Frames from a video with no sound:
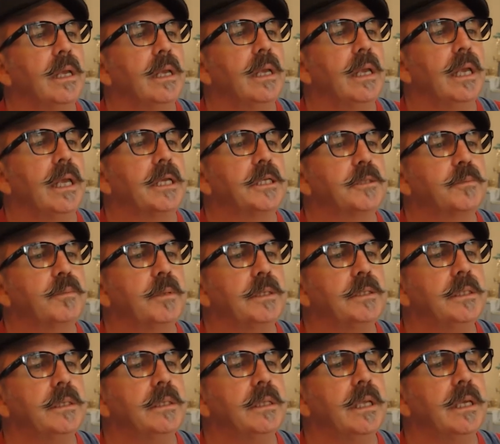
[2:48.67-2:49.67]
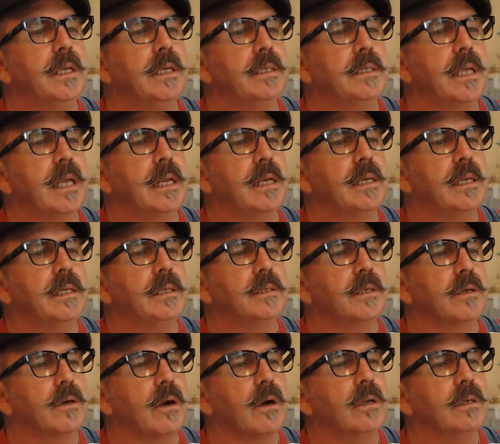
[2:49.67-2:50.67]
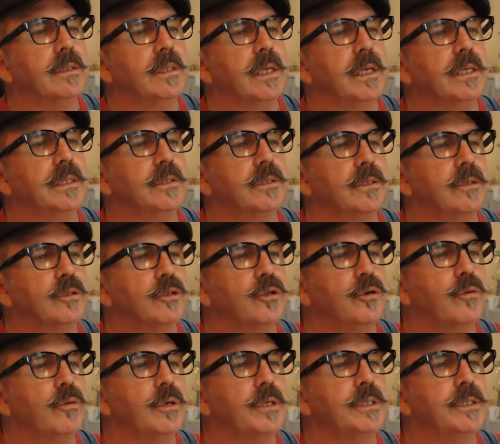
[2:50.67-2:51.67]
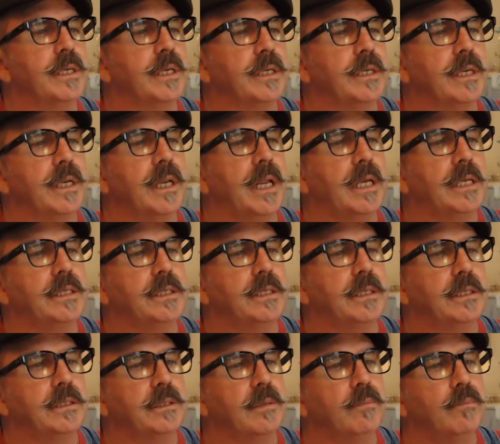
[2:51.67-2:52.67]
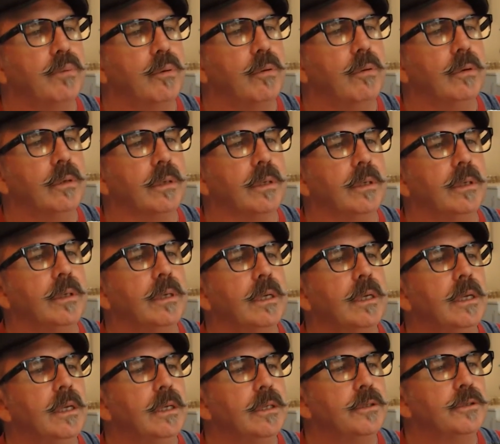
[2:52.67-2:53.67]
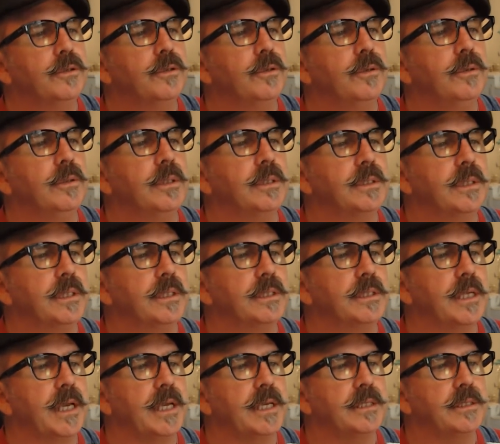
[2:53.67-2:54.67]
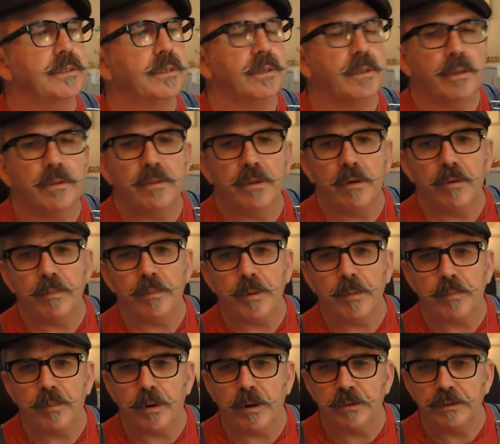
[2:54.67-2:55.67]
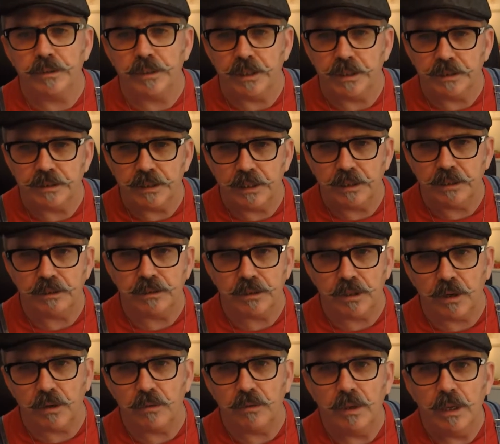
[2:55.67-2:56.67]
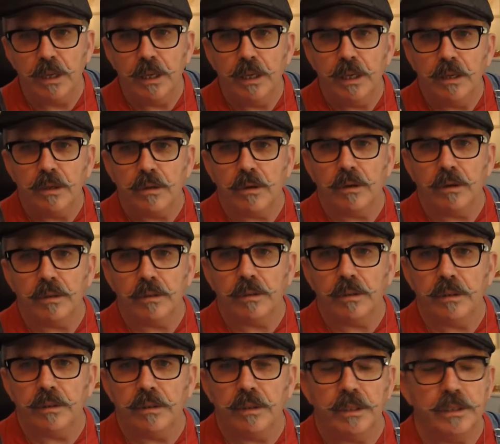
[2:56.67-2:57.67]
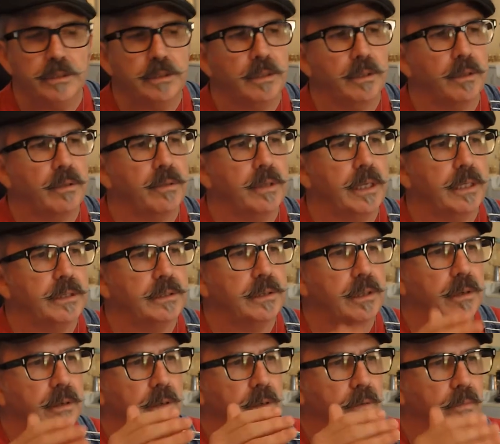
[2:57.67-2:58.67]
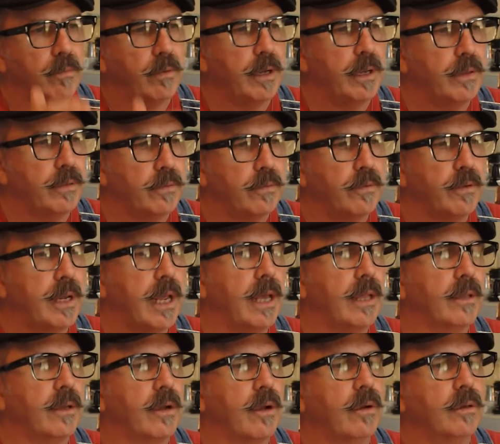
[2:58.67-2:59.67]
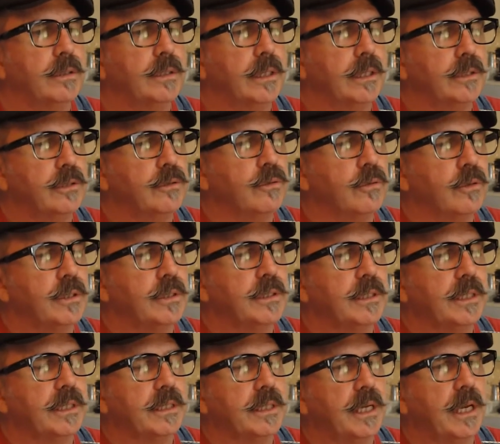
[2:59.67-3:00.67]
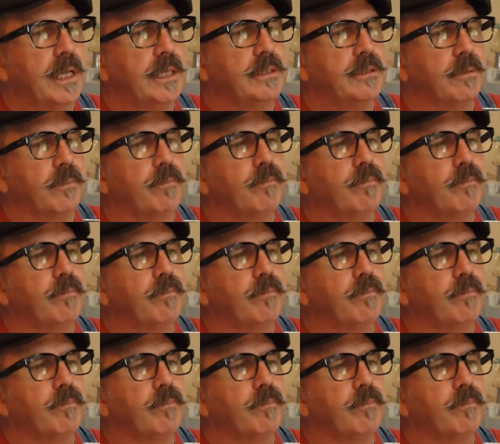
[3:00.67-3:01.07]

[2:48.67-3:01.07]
Explicitly attending to context, choice, and connection is important to the success of the therapy process. And so these are the things that I'm going to read through now, the context, choice, and connection.